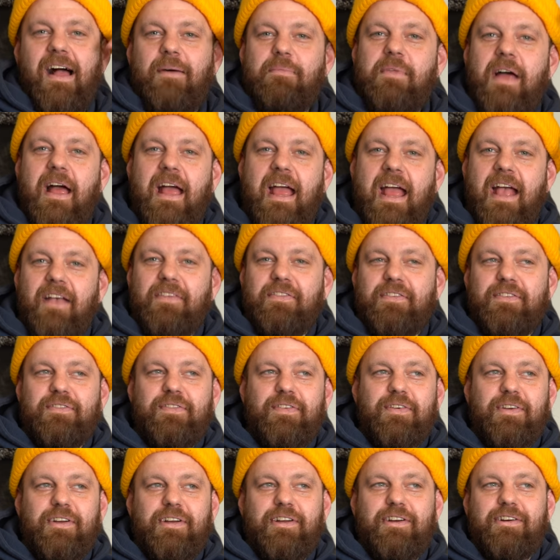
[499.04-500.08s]
I'm not asking
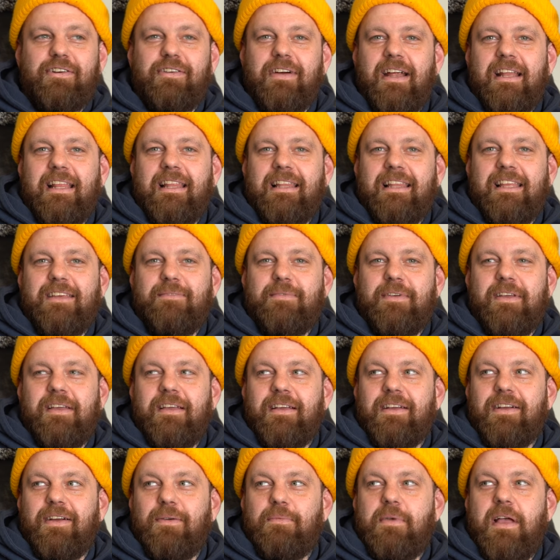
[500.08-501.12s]
for a credit
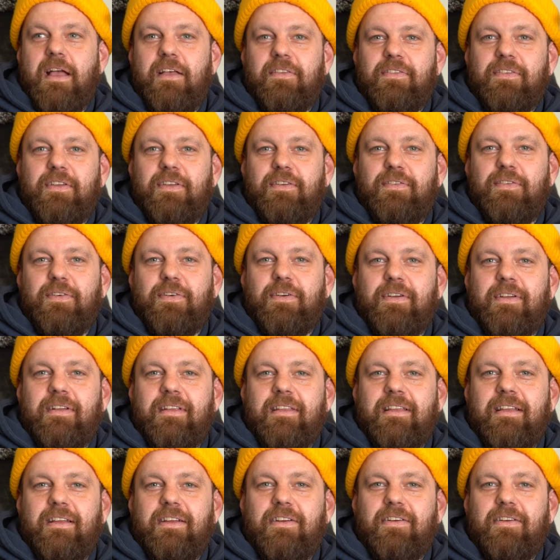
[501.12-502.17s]
limit. I'm asking for
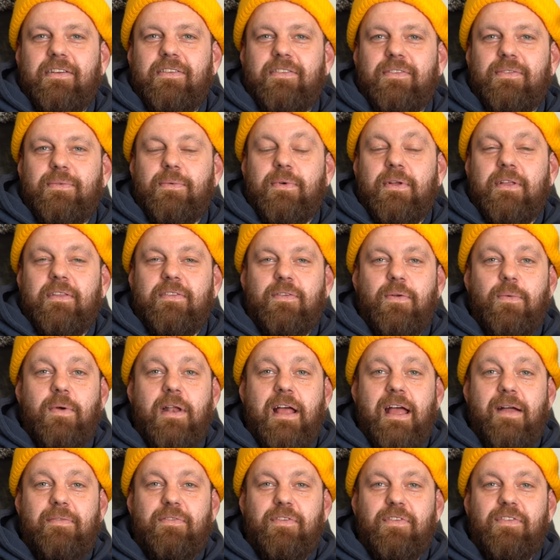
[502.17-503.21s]
an increase in. So
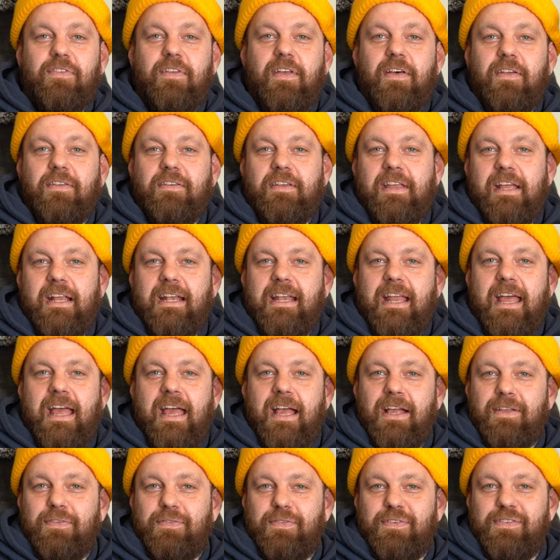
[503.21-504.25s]
what I have to sell
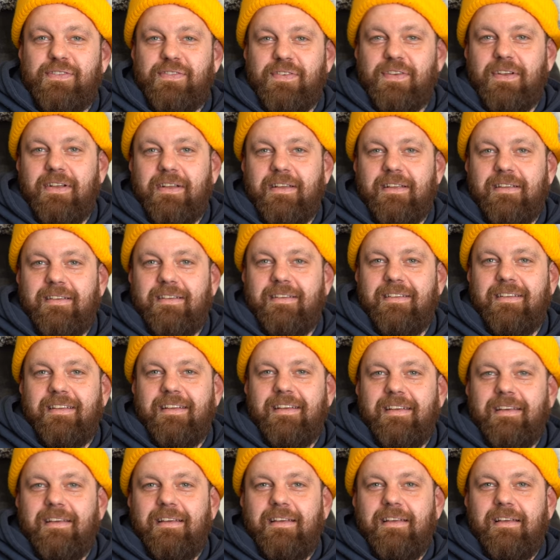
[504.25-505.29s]
knickknacks for fucking.
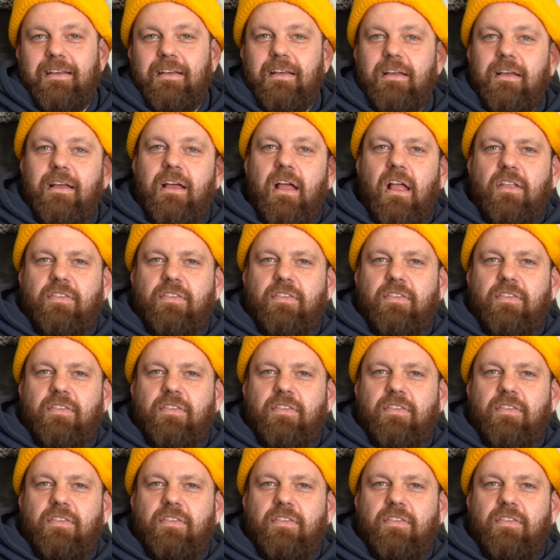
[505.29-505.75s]
Yeah.